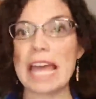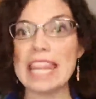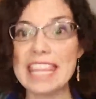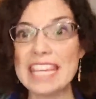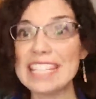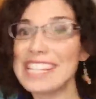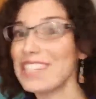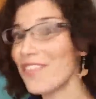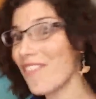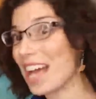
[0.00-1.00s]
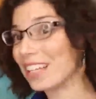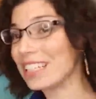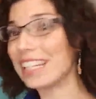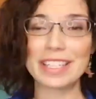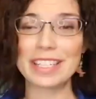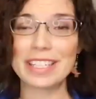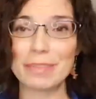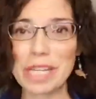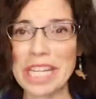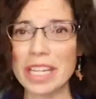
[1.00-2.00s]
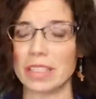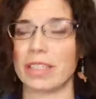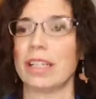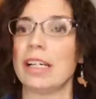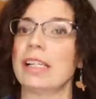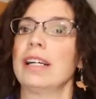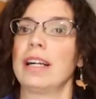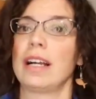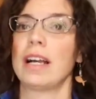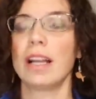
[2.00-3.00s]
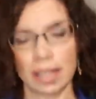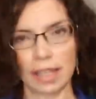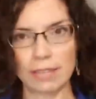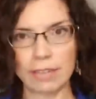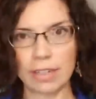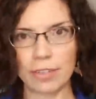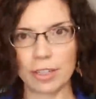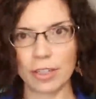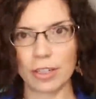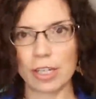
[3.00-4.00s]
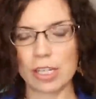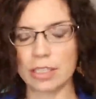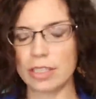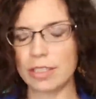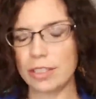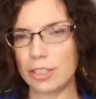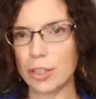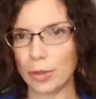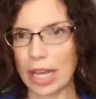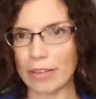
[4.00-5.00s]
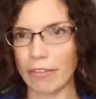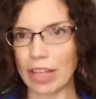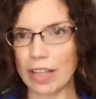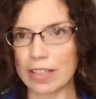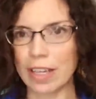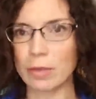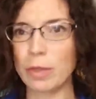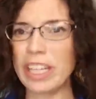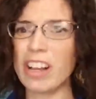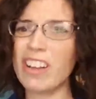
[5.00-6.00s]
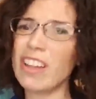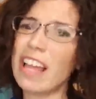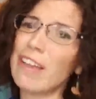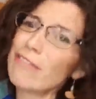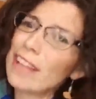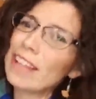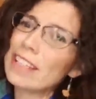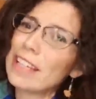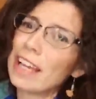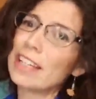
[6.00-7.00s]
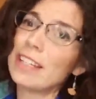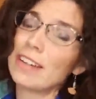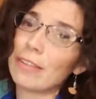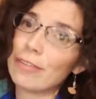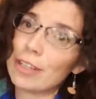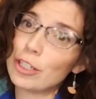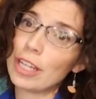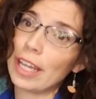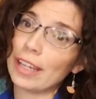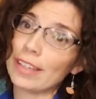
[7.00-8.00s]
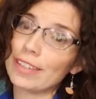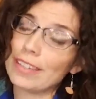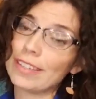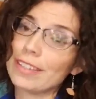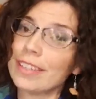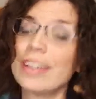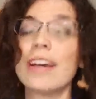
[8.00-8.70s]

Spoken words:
This is Valentine's week. Even if you don't have a Valentine, we all have Valentines in our fish tanks.